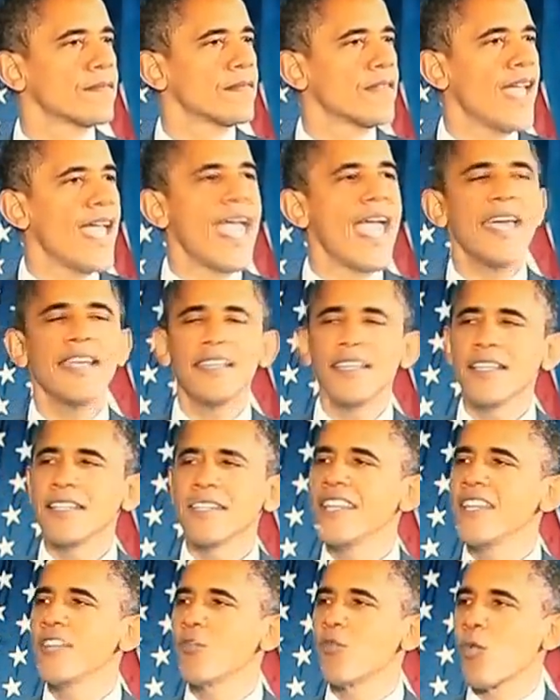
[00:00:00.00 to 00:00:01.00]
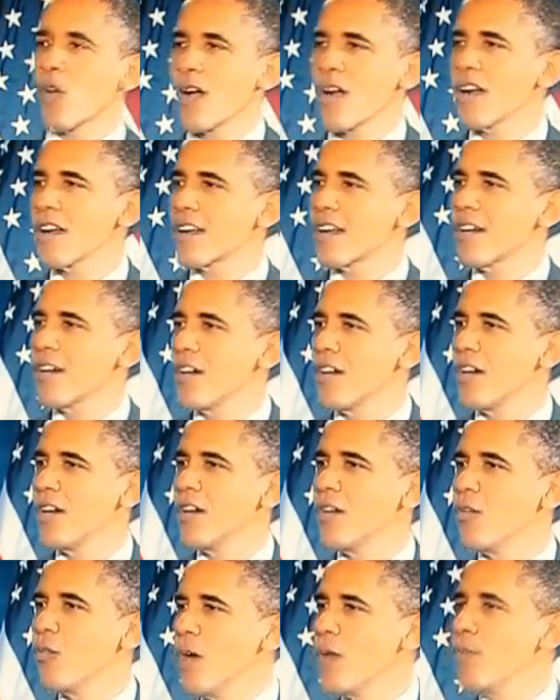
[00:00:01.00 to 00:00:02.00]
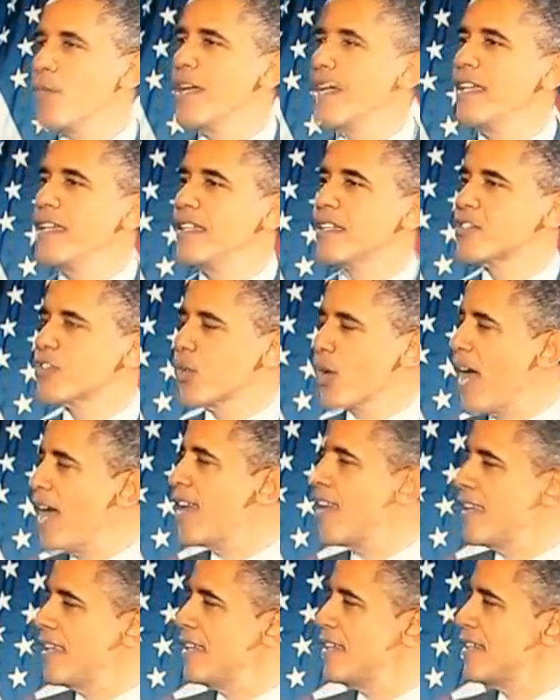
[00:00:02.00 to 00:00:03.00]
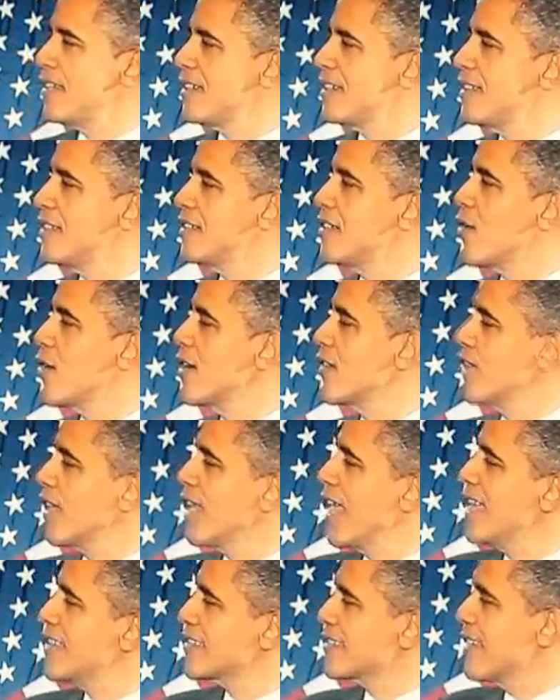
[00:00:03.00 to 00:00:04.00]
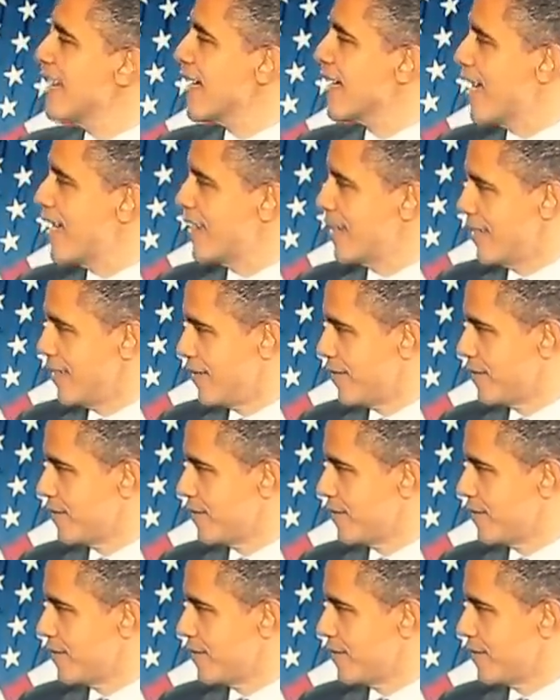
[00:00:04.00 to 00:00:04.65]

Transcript: And it didn't work when we tried it during the last decade.